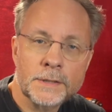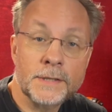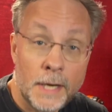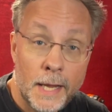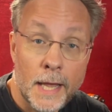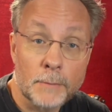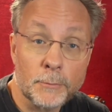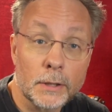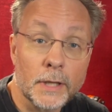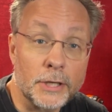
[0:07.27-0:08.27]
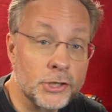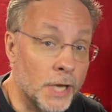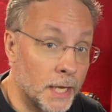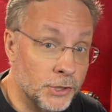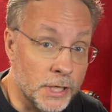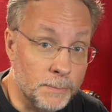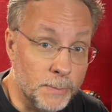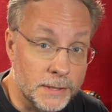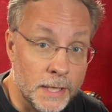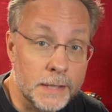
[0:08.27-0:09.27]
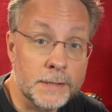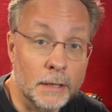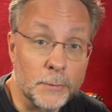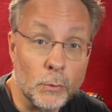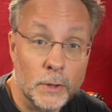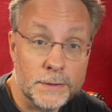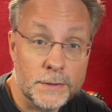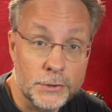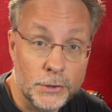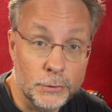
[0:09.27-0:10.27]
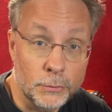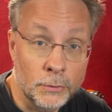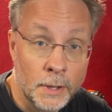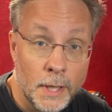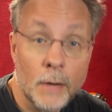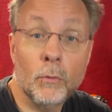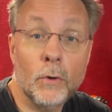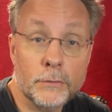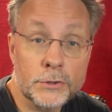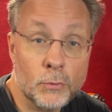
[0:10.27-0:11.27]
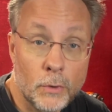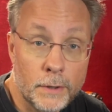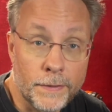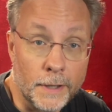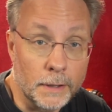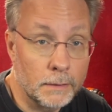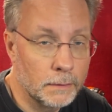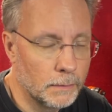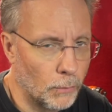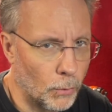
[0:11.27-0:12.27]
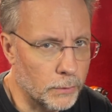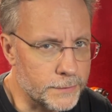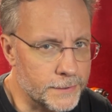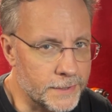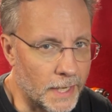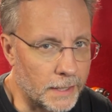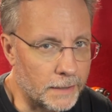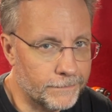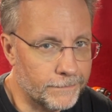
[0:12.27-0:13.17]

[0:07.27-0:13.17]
Today, I'm going to let ChatGPT tell me what to do and whether it's worth it or safe.